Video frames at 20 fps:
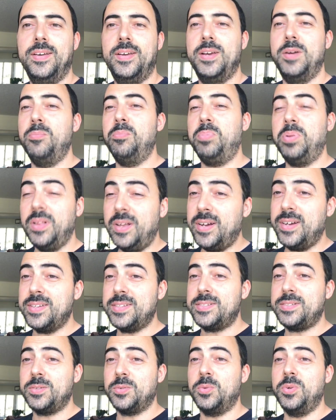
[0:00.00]
And
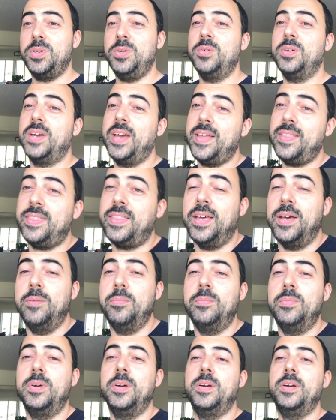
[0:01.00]
plus, when you get
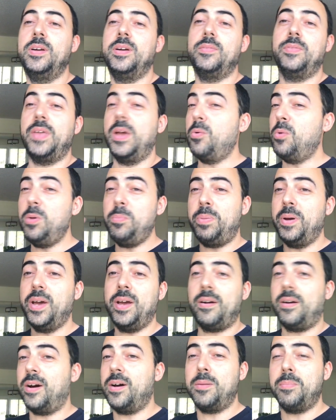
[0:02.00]
them, they will
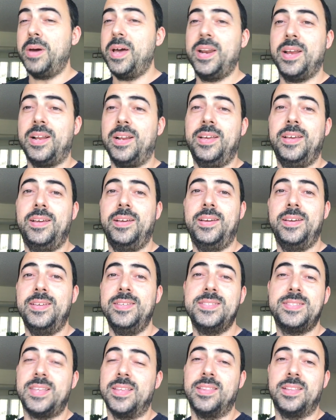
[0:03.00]
pair automatically,
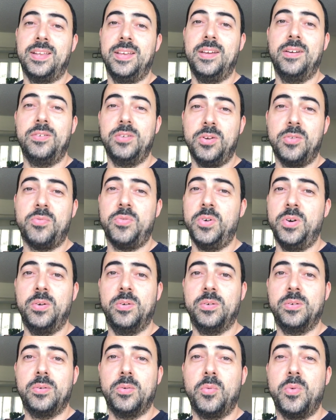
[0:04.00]
instantly on your
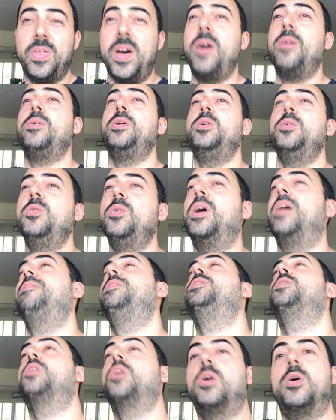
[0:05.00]
phone without you
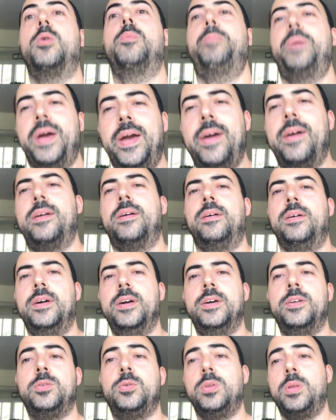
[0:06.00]
having to go to pair
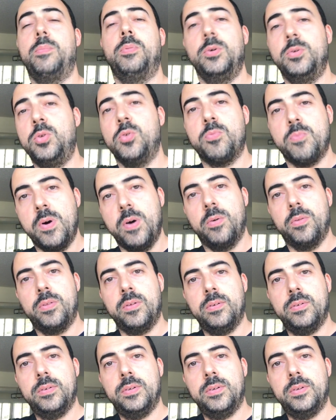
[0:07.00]
to the Bluetooth mode,